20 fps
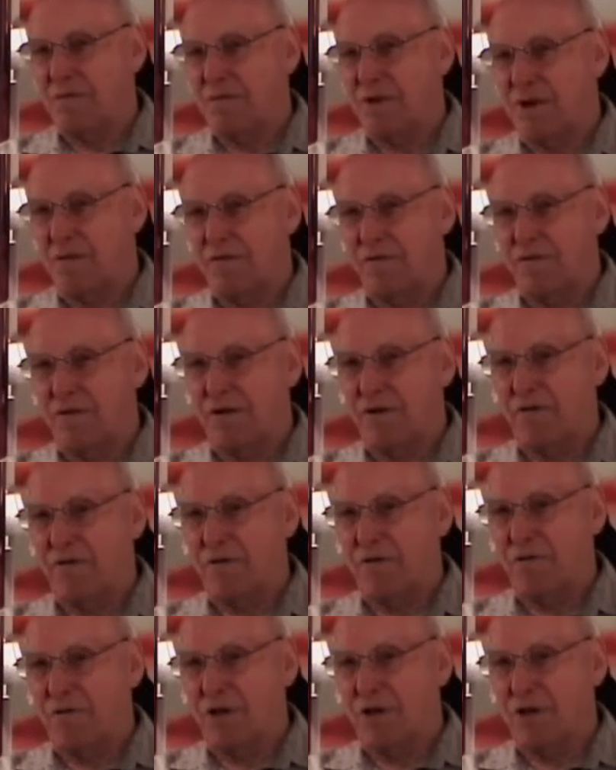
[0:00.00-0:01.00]
lived for a
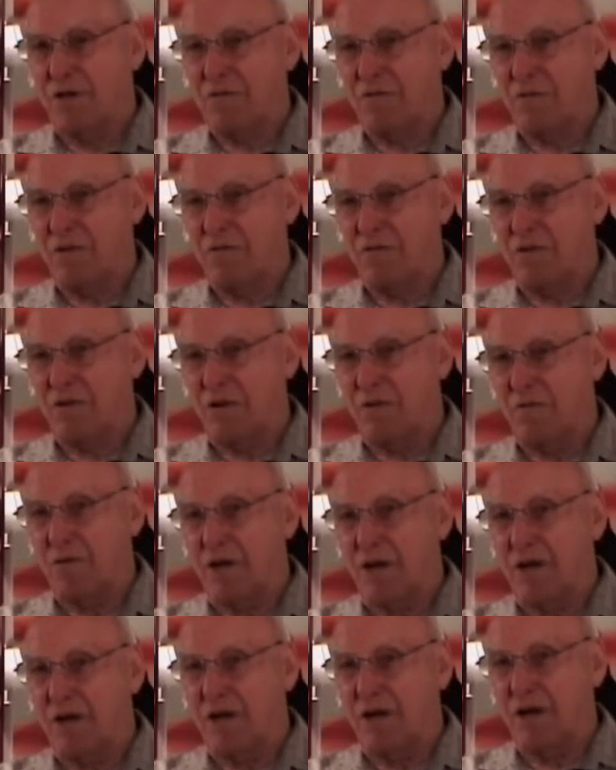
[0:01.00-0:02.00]
few minutes before he
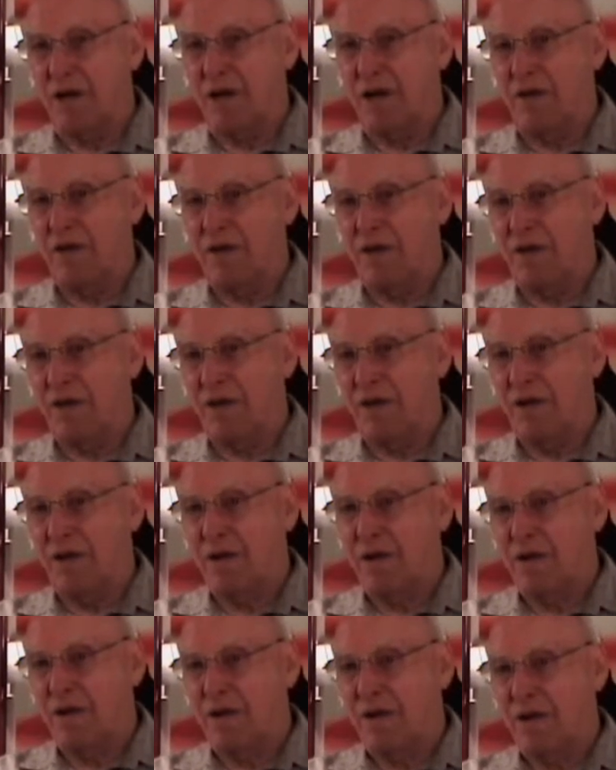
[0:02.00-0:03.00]
bled to death.
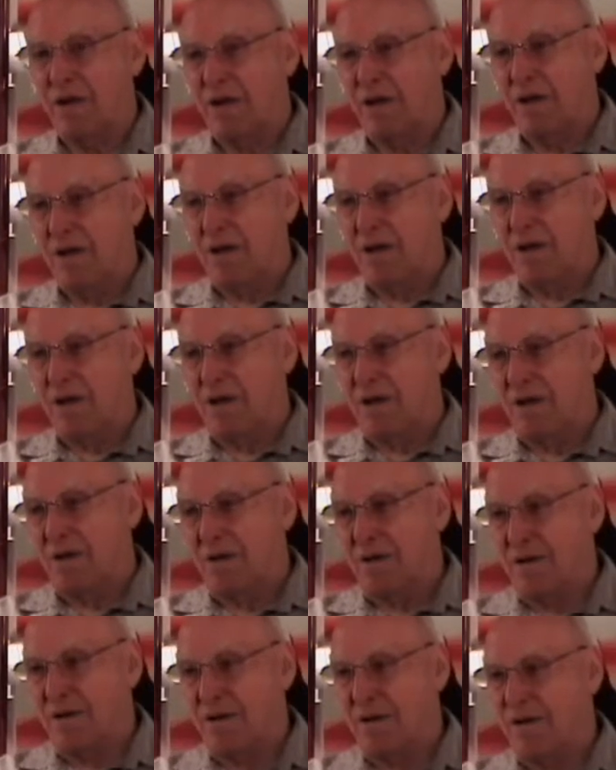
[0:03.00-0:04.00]
Mm.
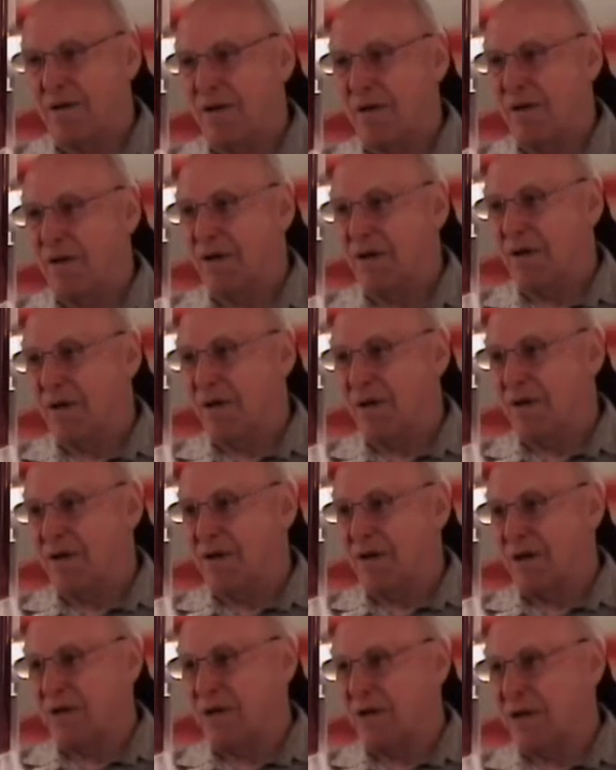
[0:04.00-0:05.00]
And
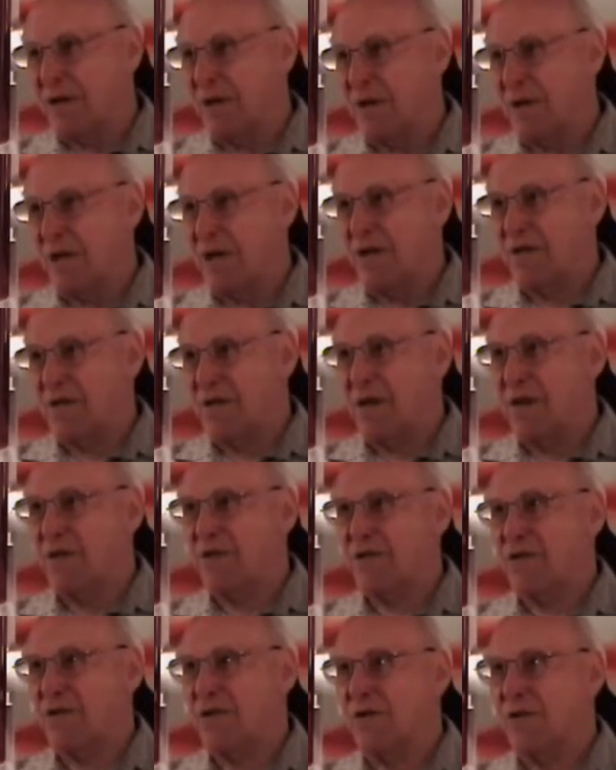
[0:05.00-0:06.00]
as I say, that's all
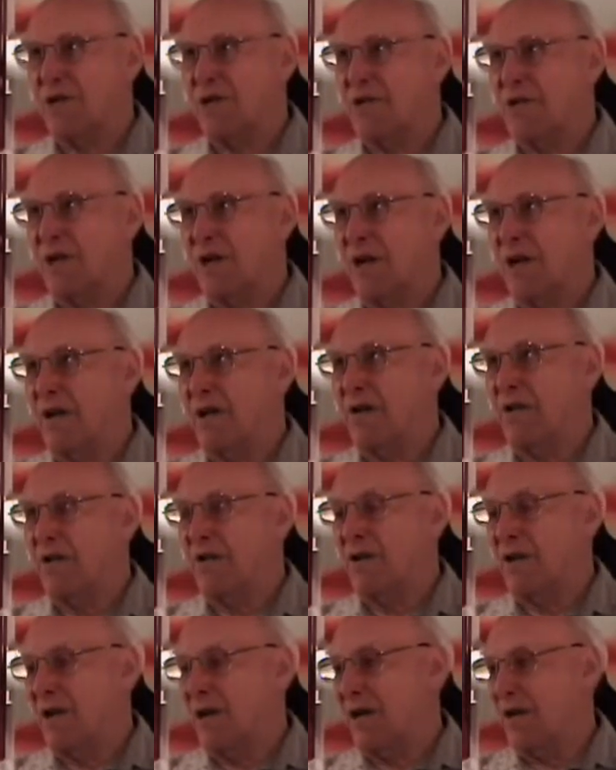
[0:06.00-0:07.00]
stories that I
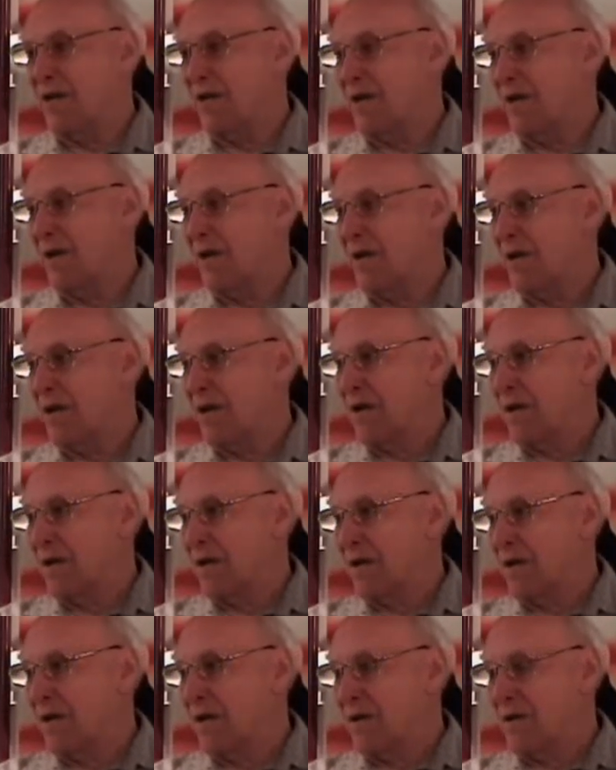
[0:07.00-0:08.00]
learned later,
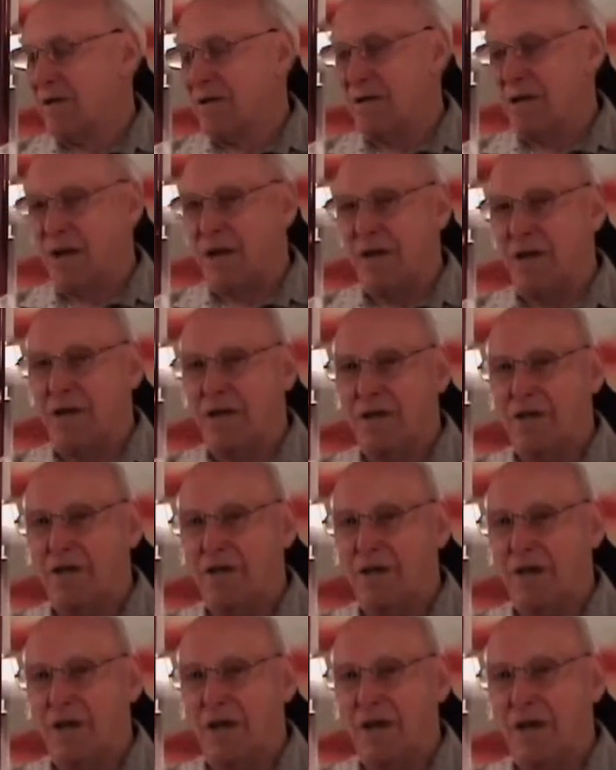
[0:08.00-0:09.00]
because mm. I didn't
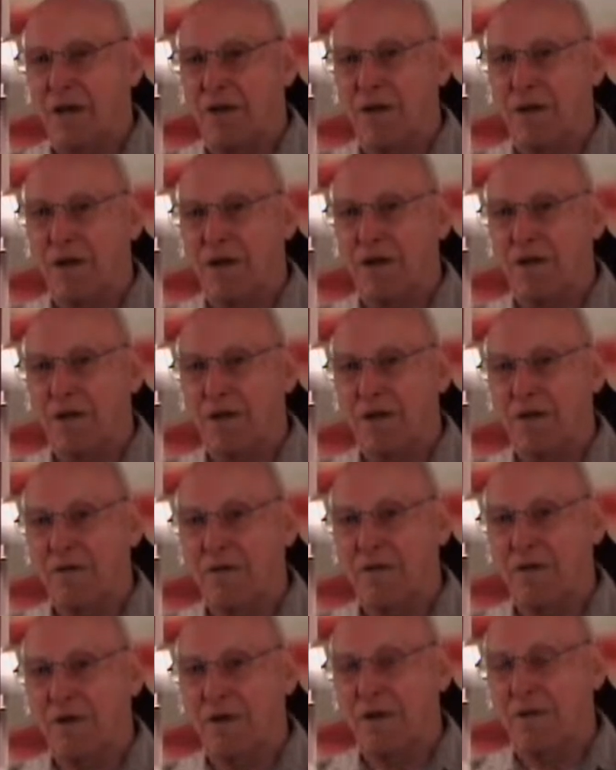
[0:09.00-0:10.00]
see anything
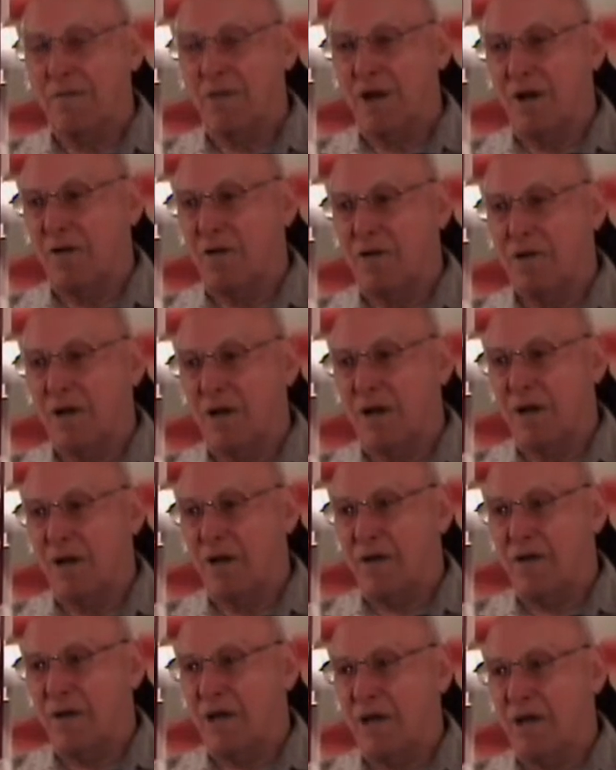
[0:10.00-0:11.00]
about
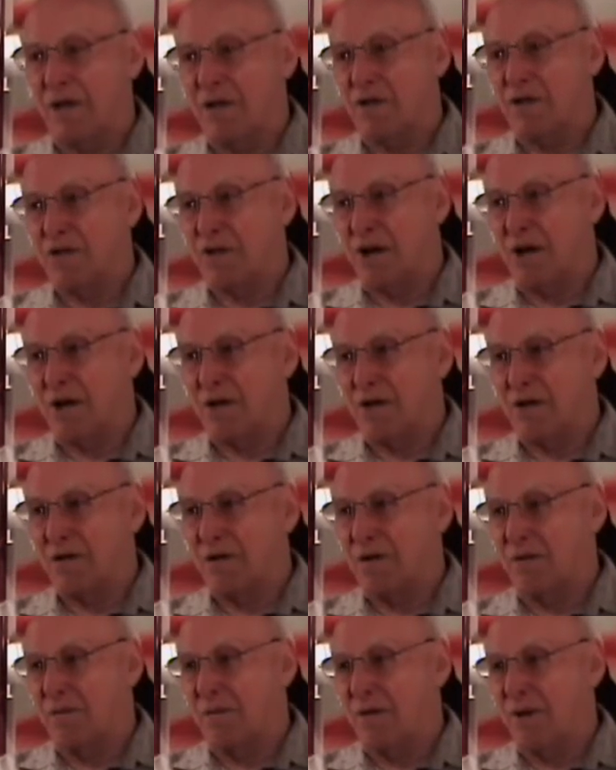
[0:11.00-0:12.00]
anything in the sharks.
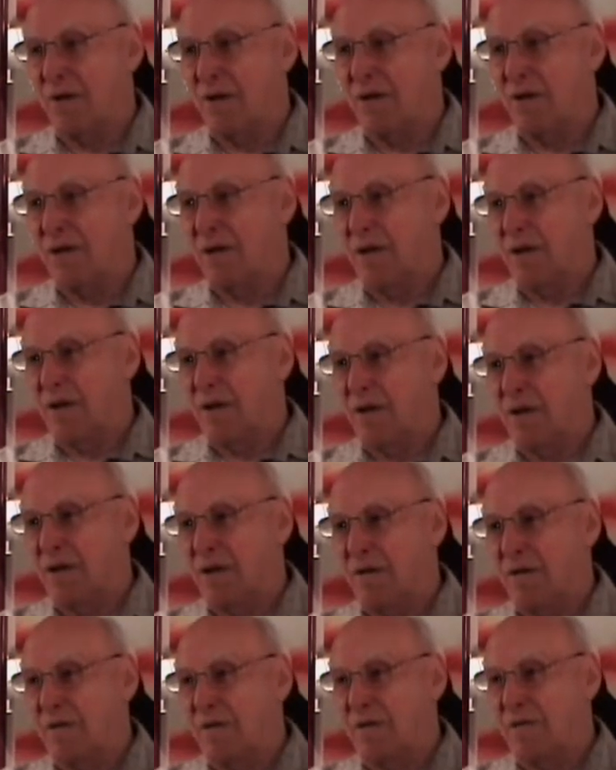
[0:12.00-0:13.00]
Mm -hmm.
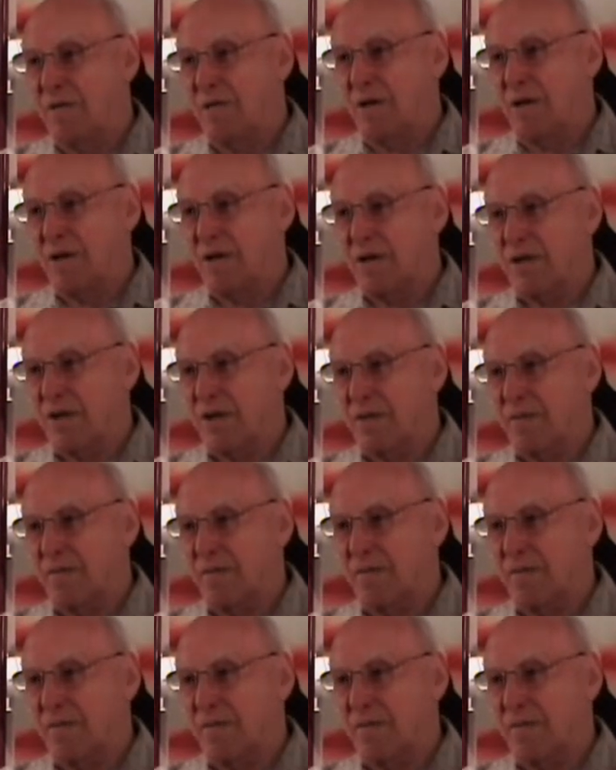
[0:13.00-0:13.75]
But uh,